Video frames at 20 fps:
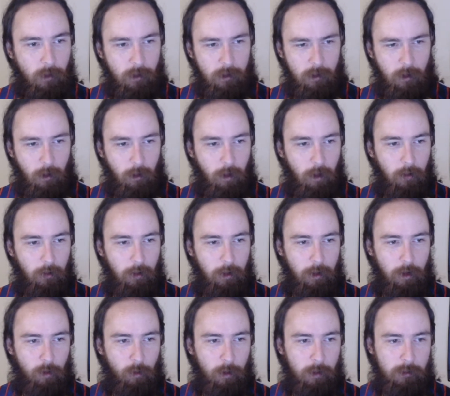and all the
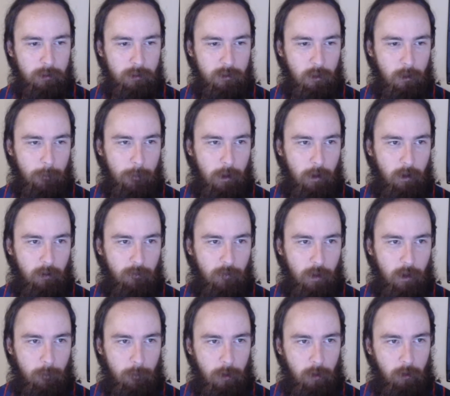other questions are about
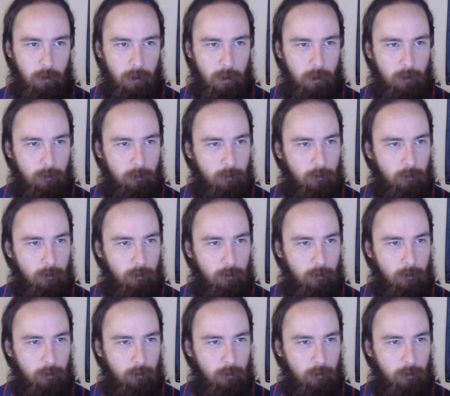availability.